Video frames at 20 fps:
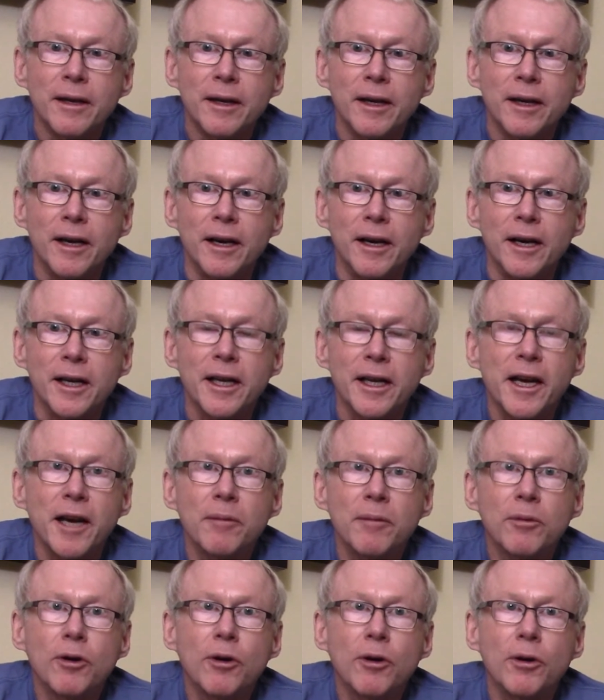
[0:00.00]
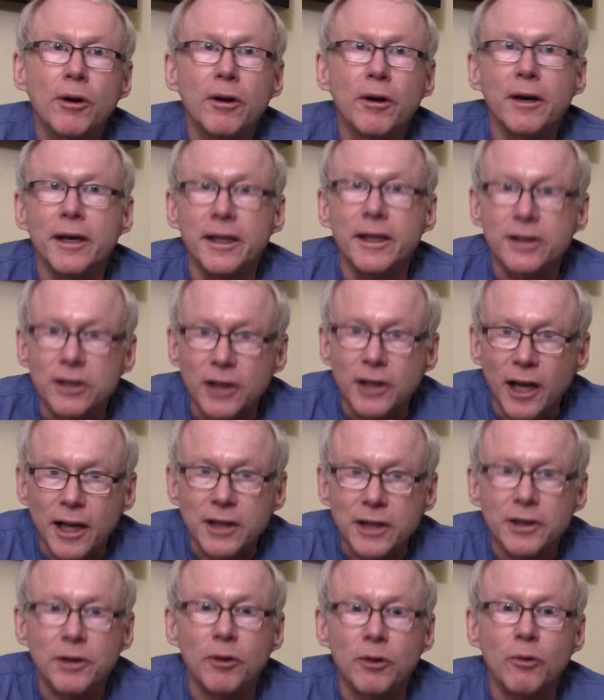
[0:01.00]
camcorder, it's
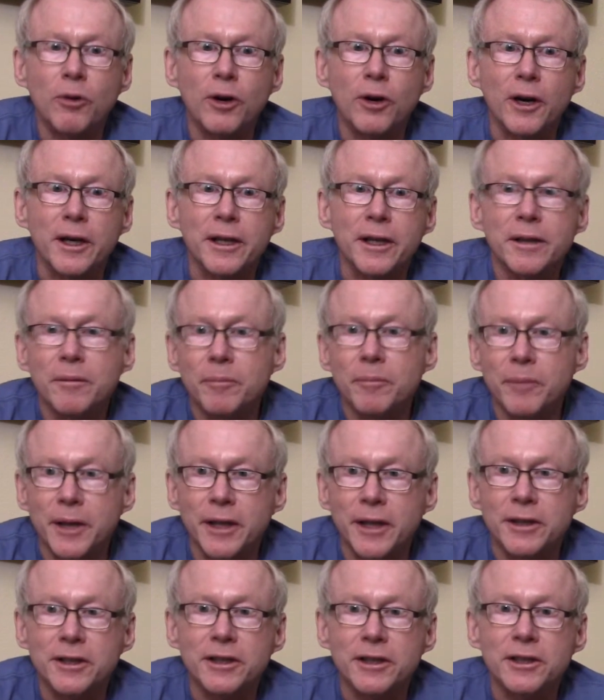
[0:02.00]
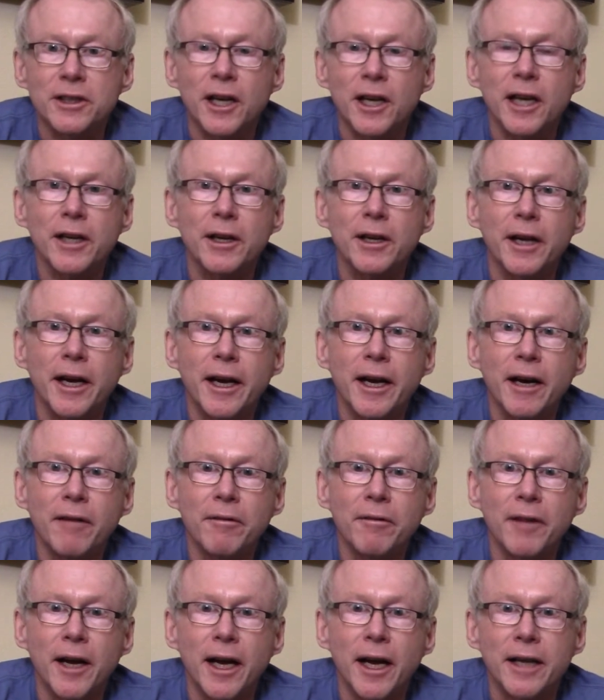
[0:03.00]
not going to work, because it's not going to
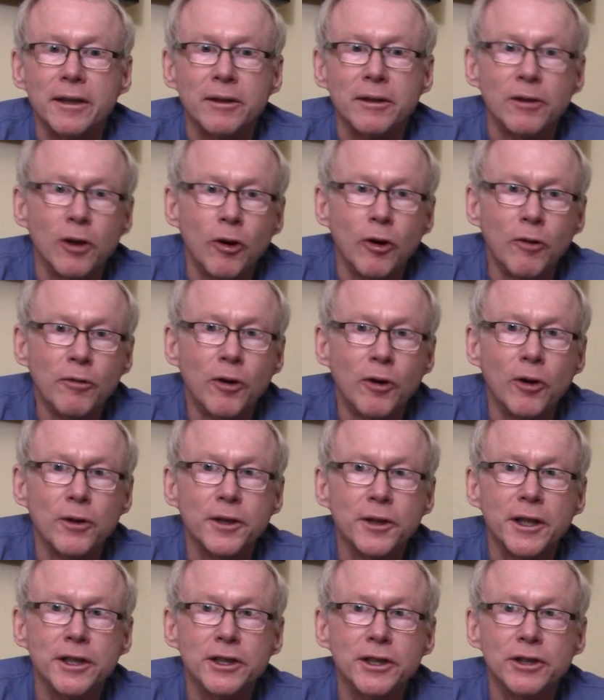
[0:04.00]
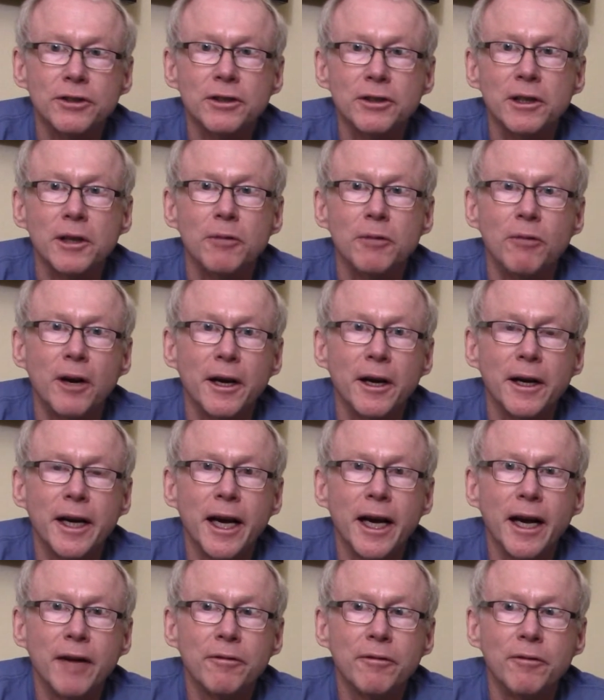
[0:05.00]
have that low voltage, usually
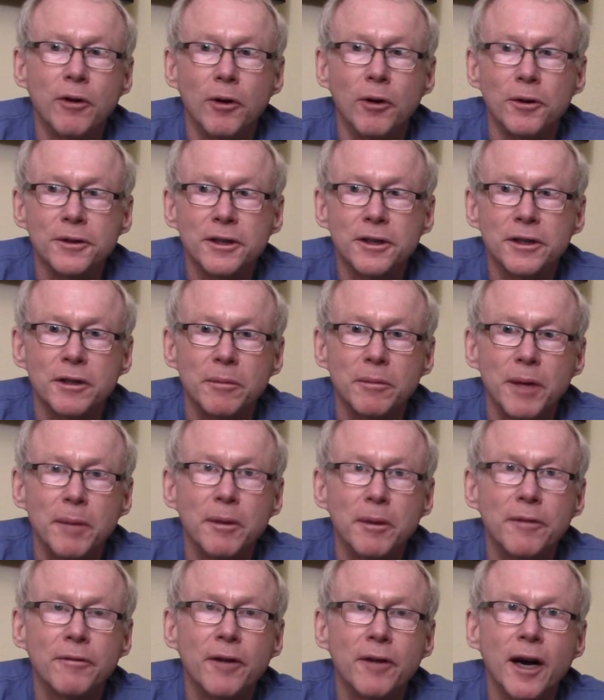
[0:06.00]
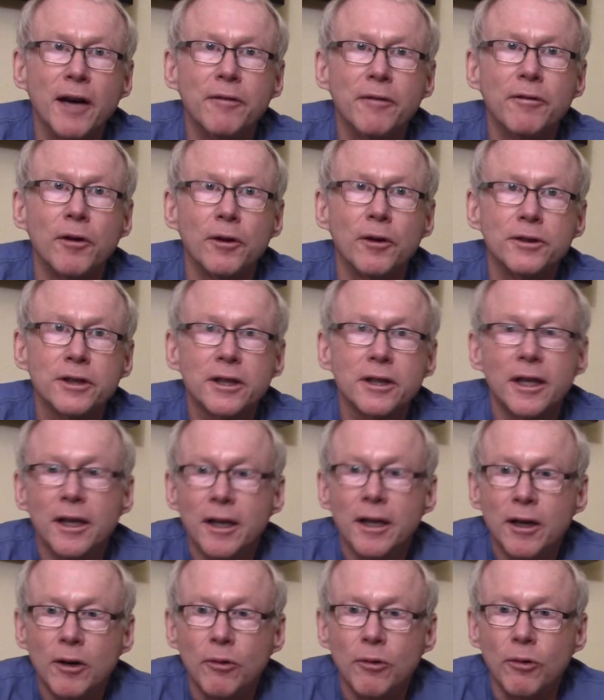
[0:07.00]
1.5 volts to maybe 5 volts
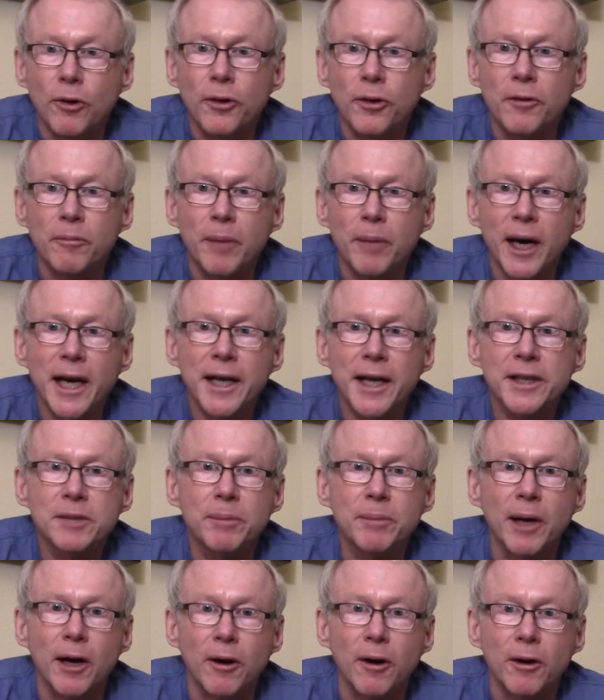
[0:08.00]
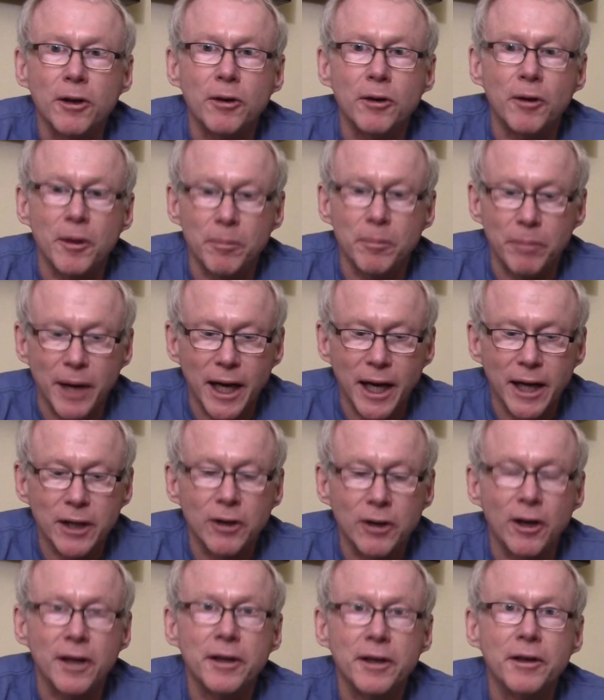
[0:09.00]
worth of bias power going back
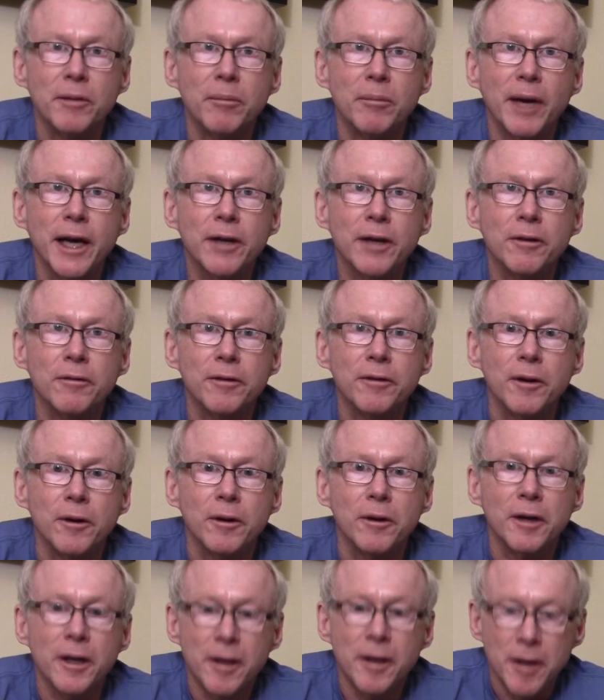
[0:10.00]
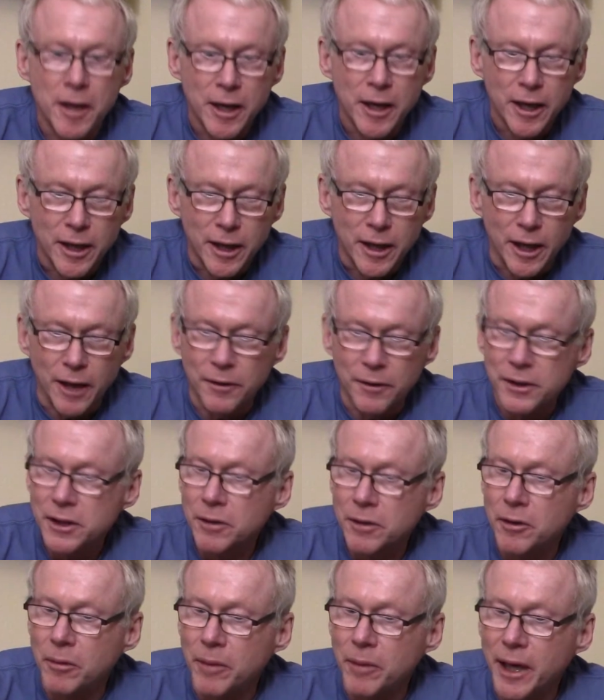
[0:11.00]
onto the microphone. Now, this
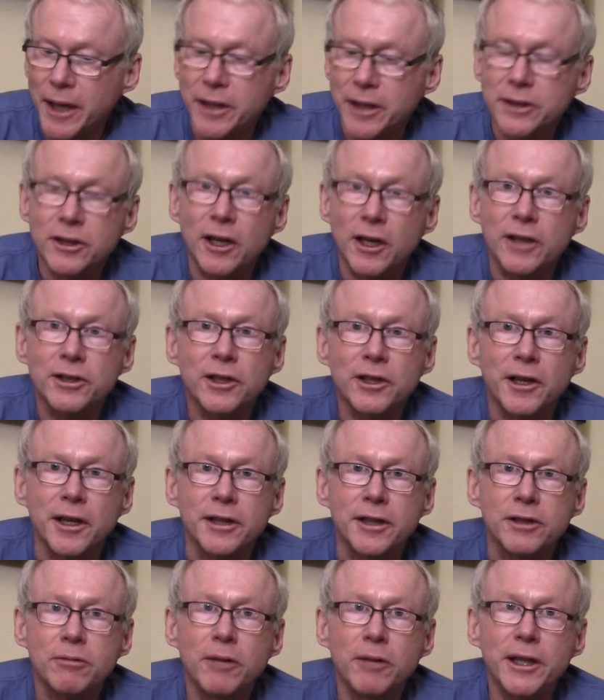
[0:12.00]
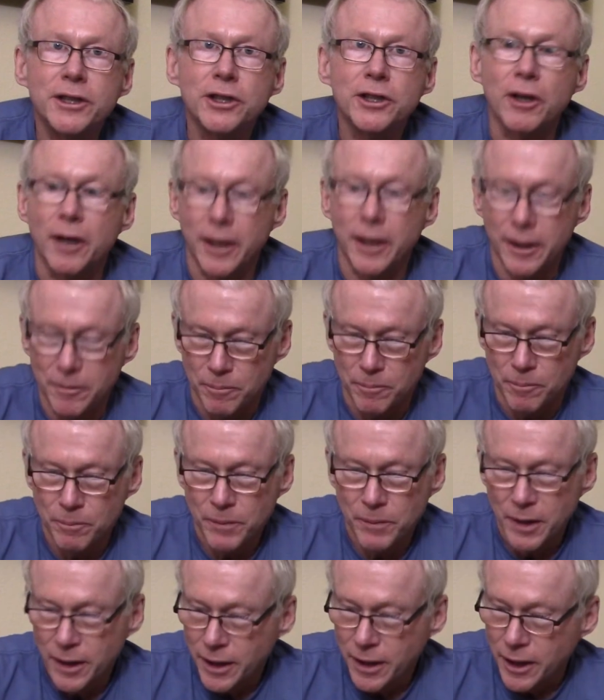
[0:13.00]
little mic has also got a switch on it,
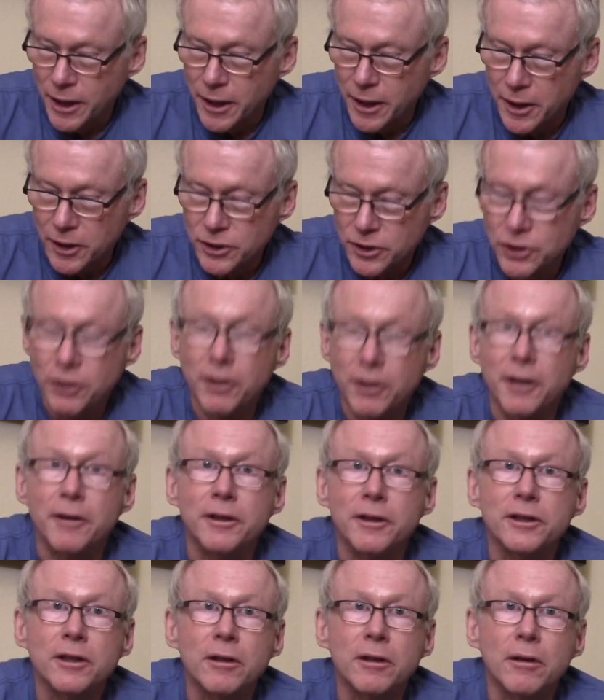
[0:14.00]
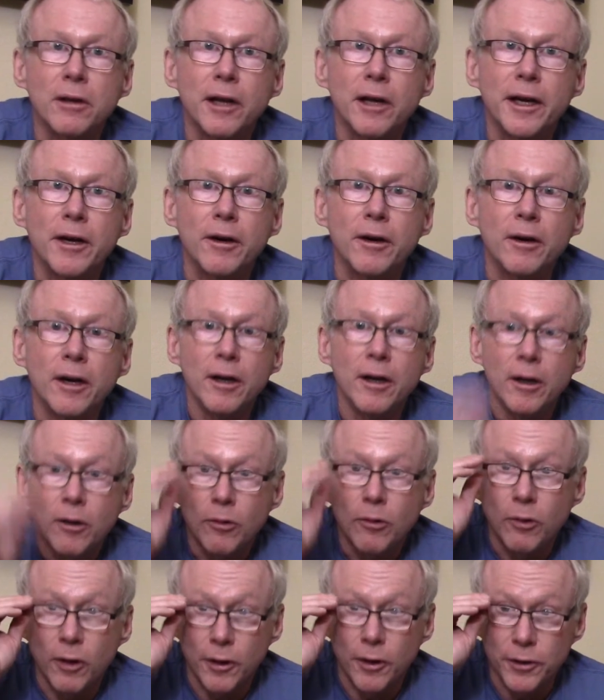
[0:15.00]
and I'll show you this a little later,
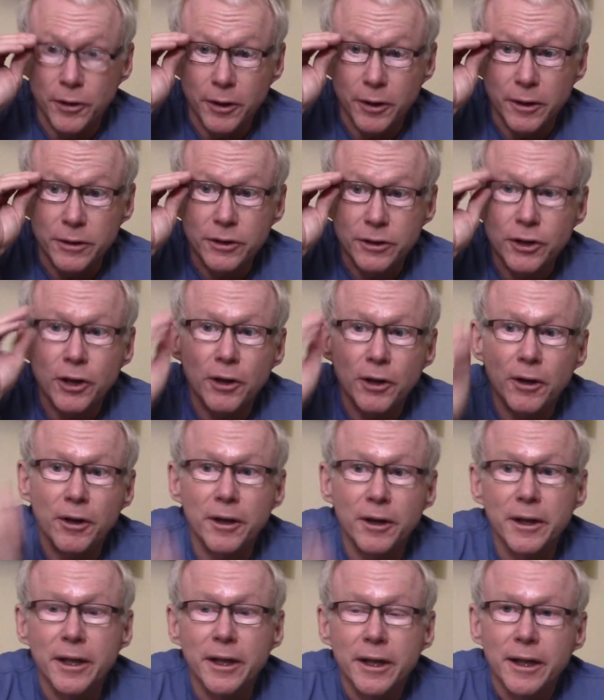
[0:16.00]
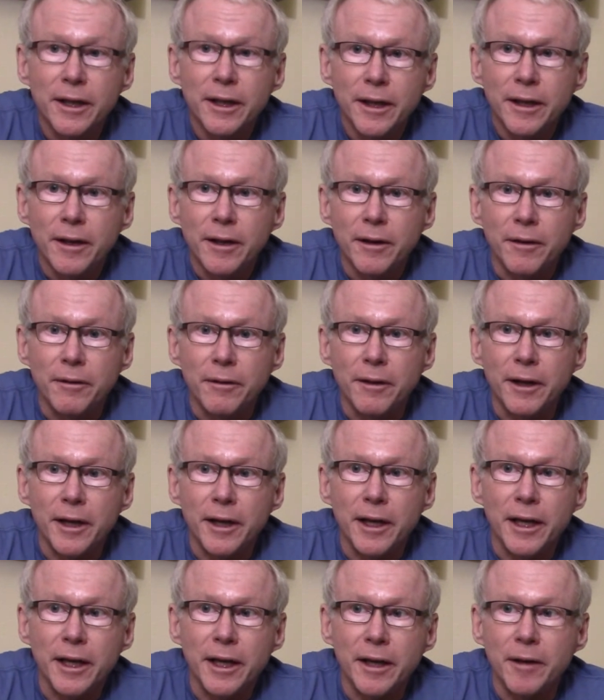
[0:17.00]
where you can turn
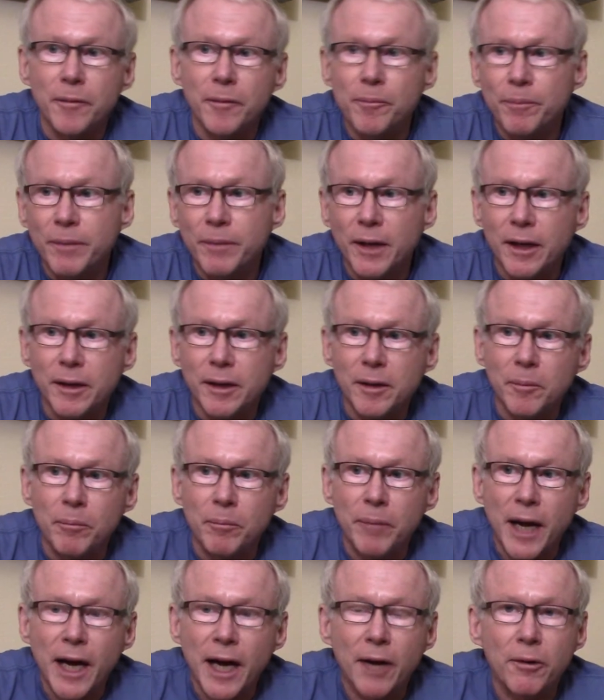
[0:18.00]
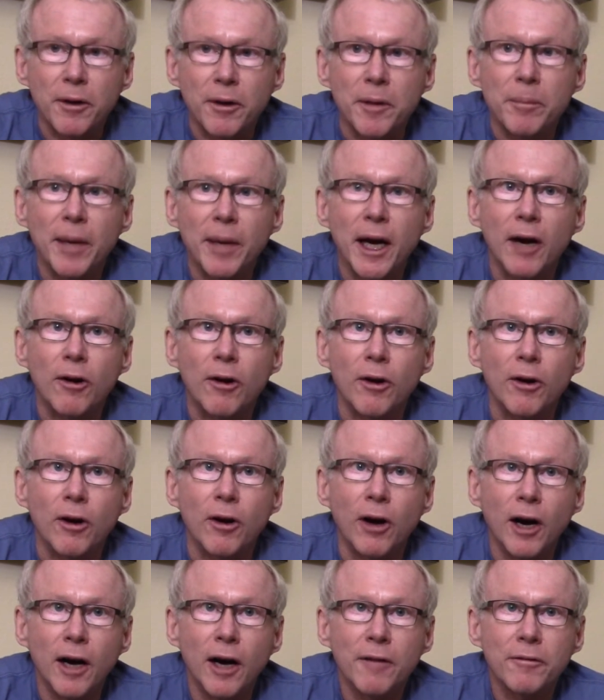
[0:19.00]
the battery power
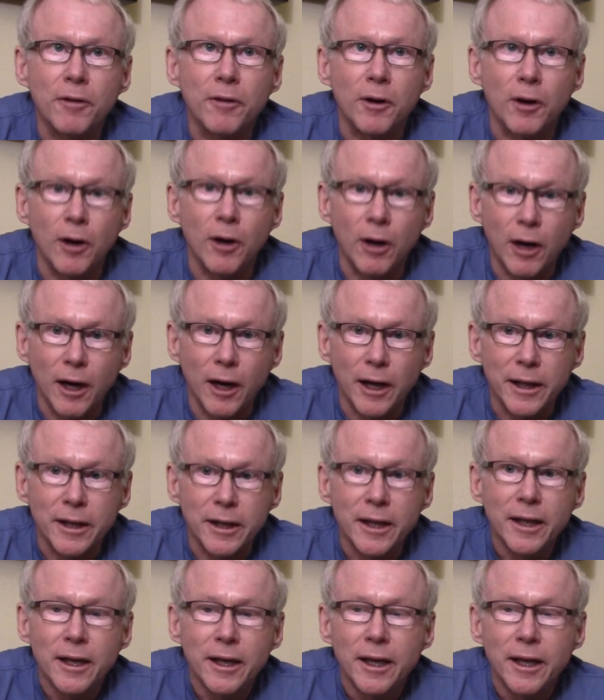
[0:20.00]
off or on.